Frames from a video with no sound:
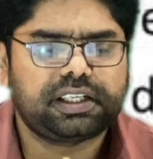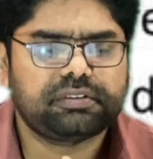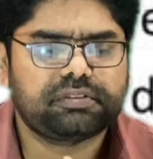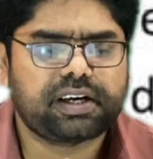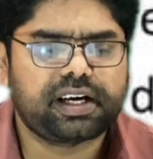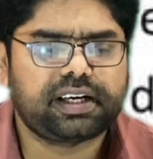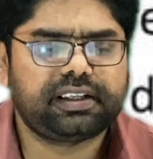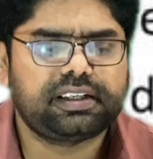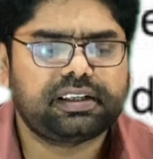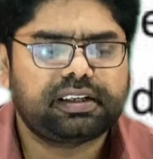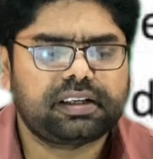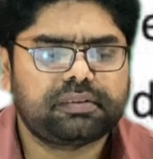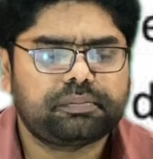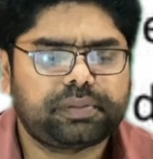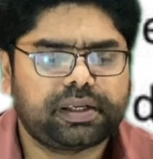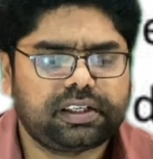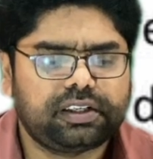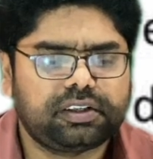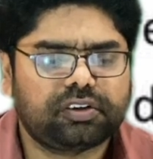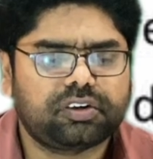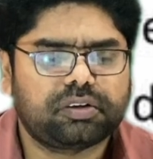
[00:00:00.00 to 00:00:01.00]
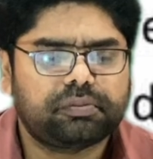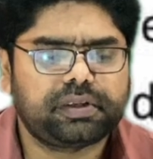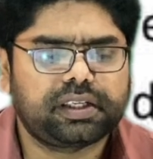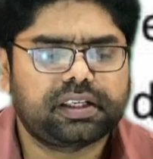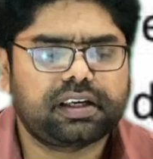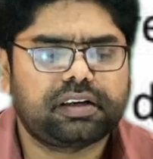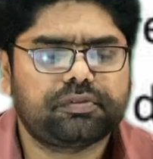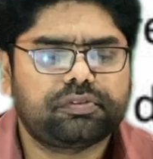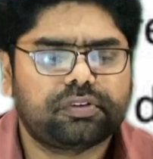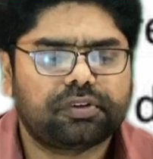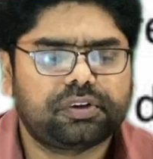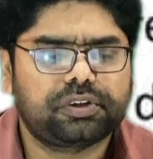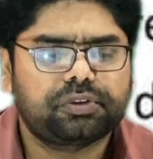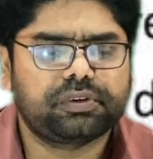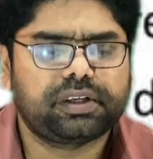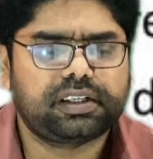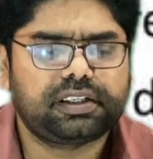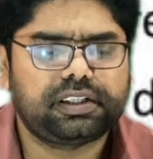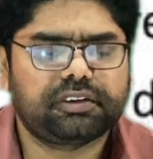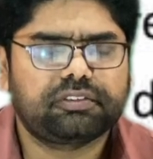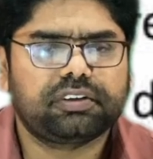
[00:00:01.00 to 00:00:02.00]
undivided and palindromic and 4
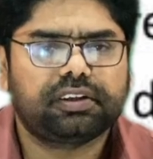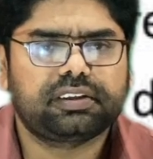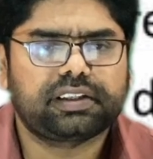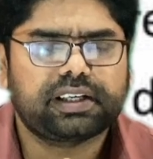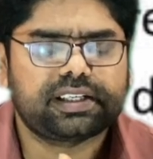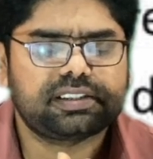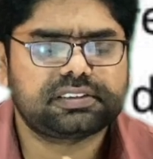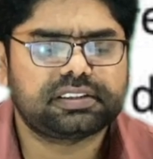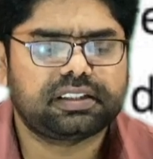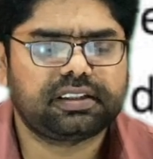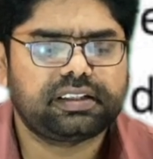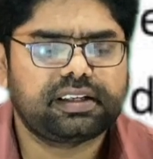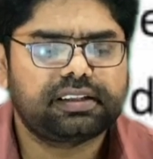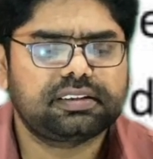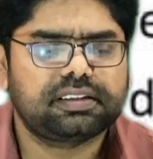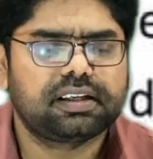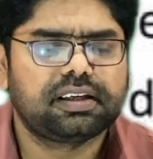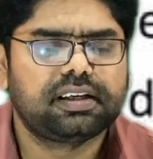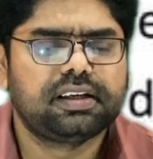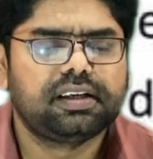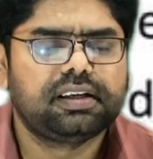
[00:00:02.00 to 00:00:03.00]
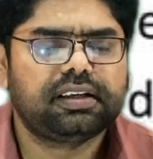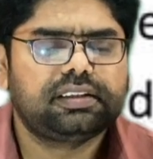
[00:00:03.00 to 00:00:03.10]
to 8 nucleotides in length.